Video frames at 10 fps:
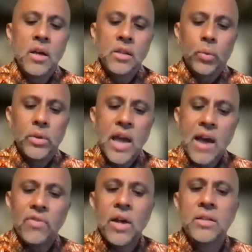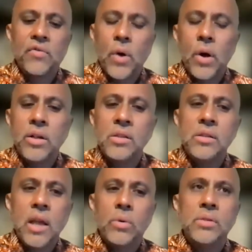So when they have that as a focus,
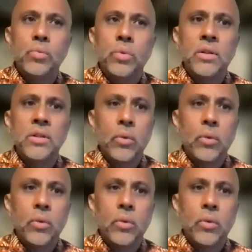that was one of the things